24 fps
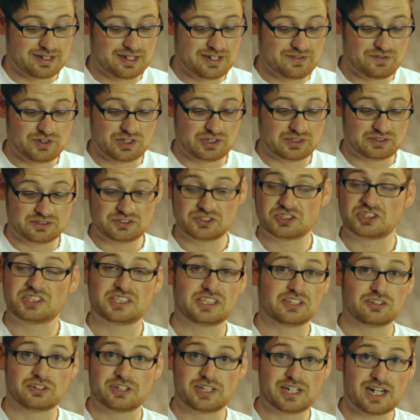even
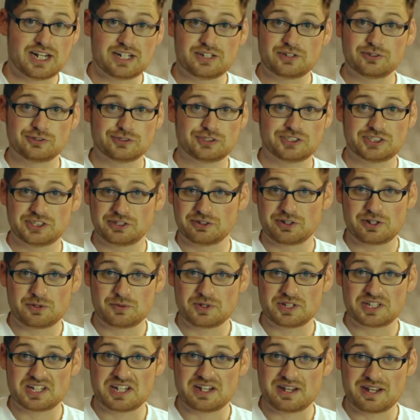Siri, I used
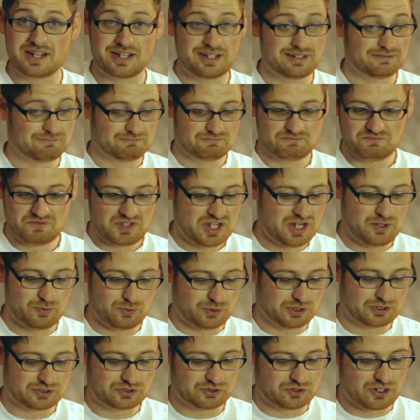Siri with it, and
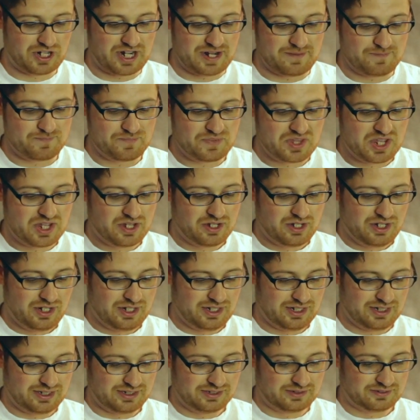it worked great.
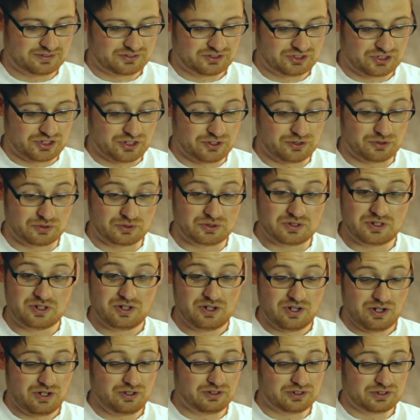So
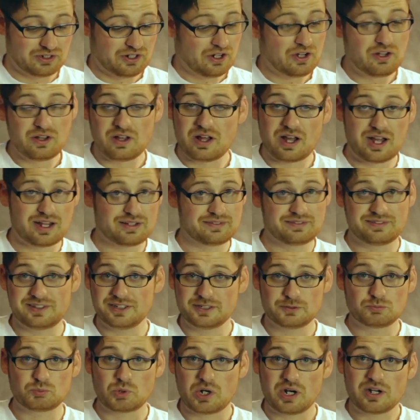all in all,
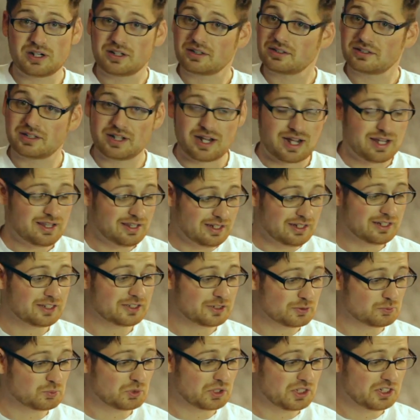this product I
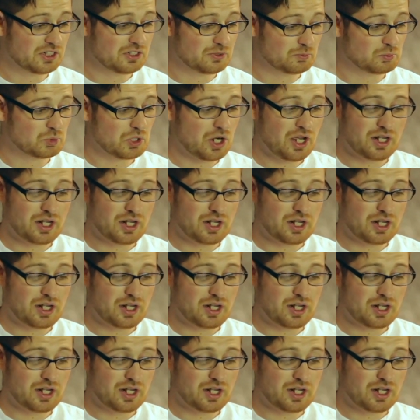think is a pretty good